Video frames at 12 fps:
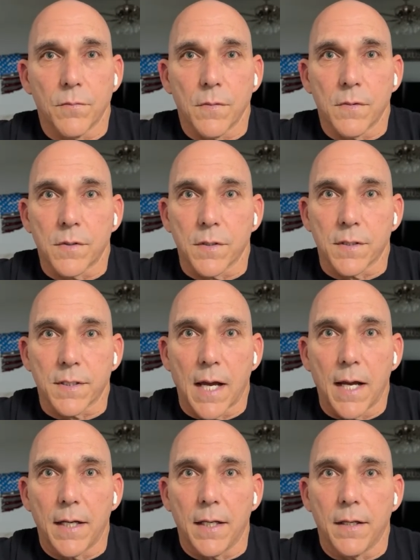
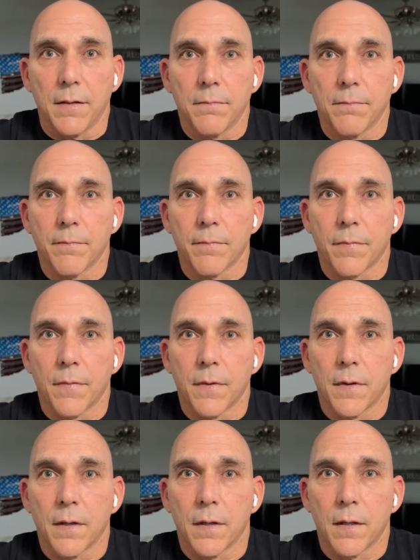society
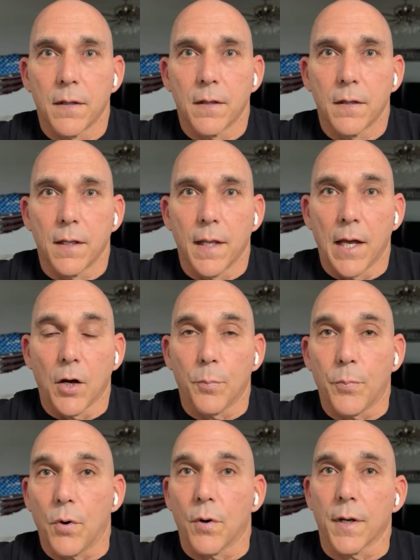help
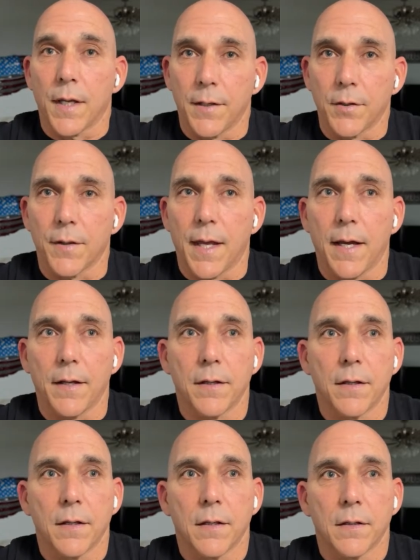or hinder that,
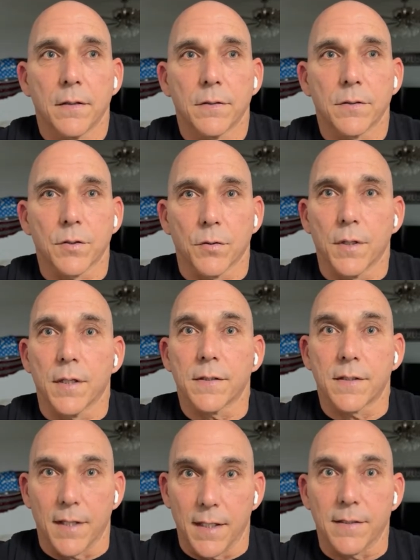so does
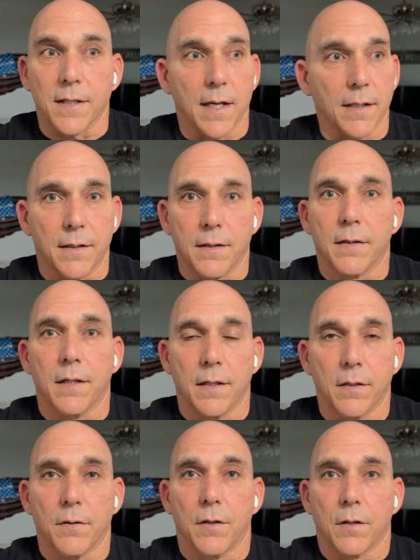things like
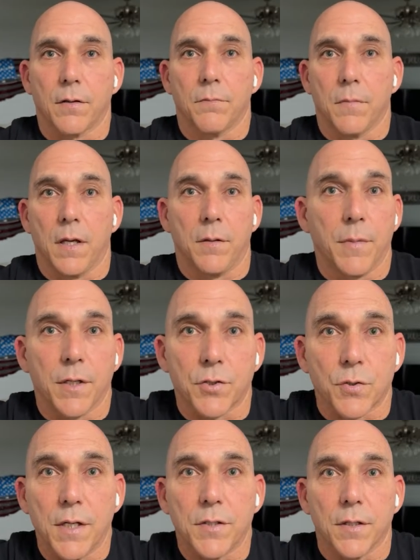the
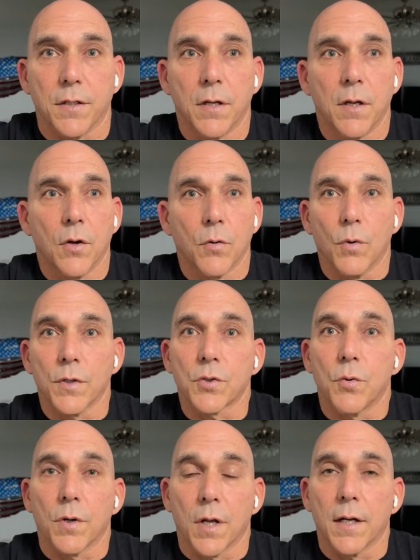administration. What's
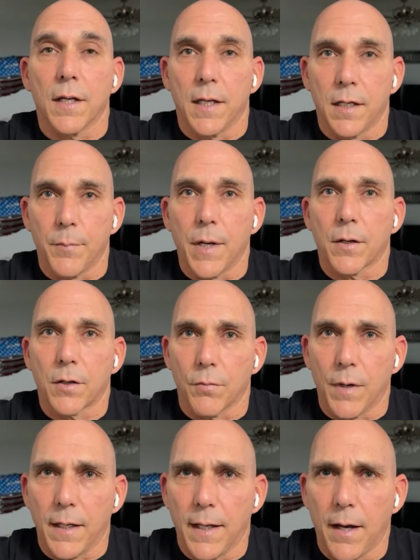going on in America
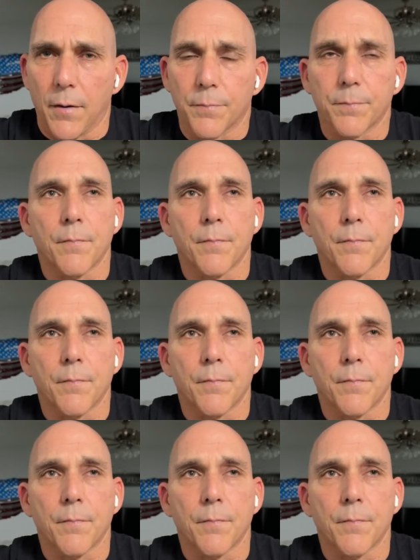right now